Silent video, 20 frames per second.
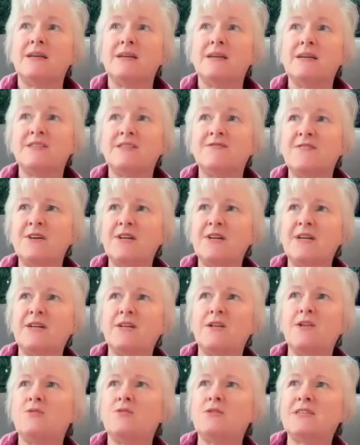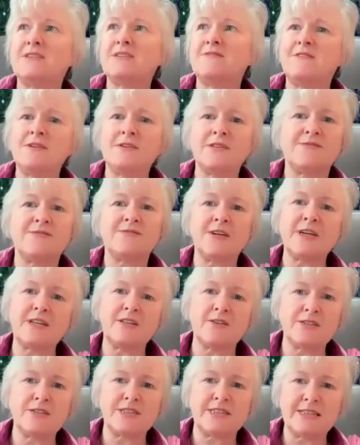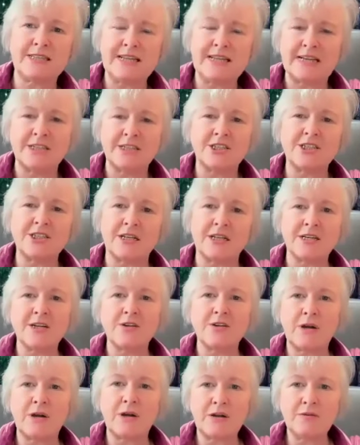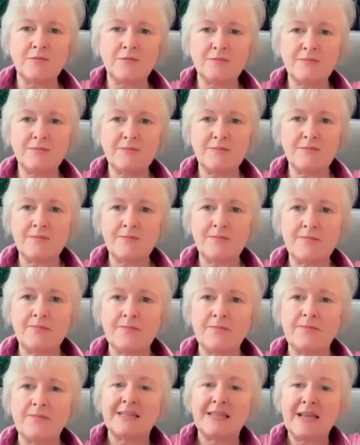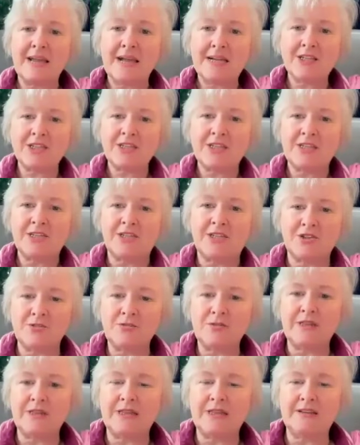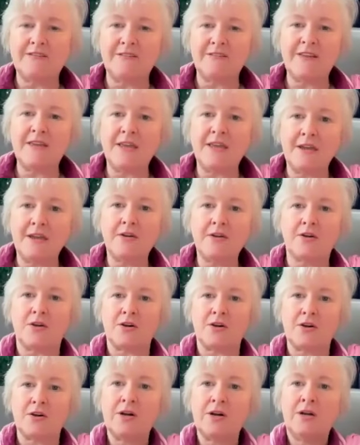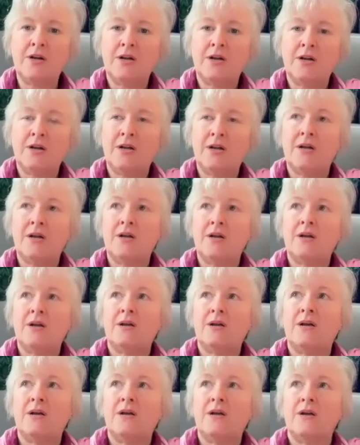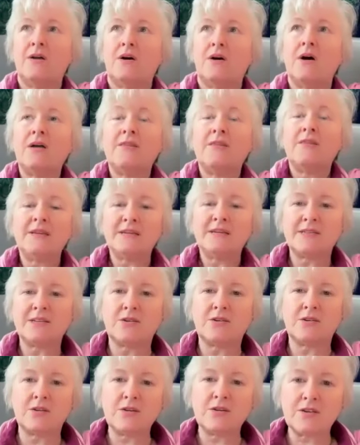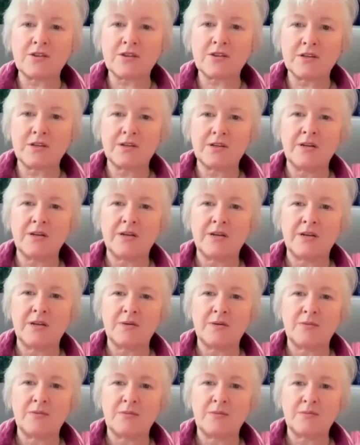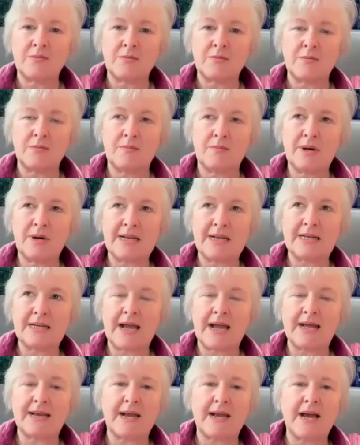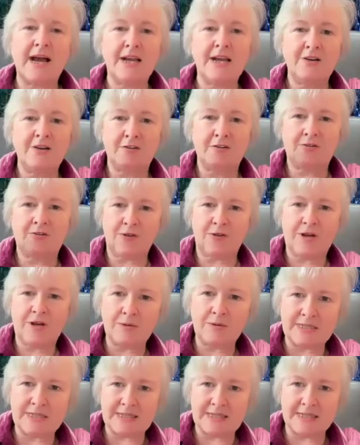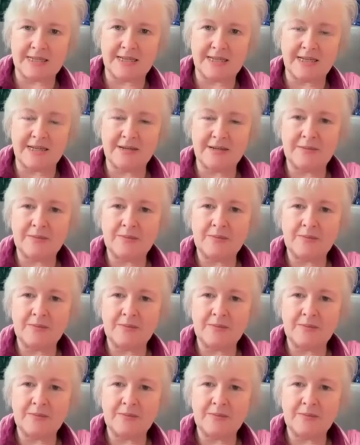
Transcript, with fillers: is very close. It feels very close to the angelic realm. They actually do live here on this earth, but at a higher frequency.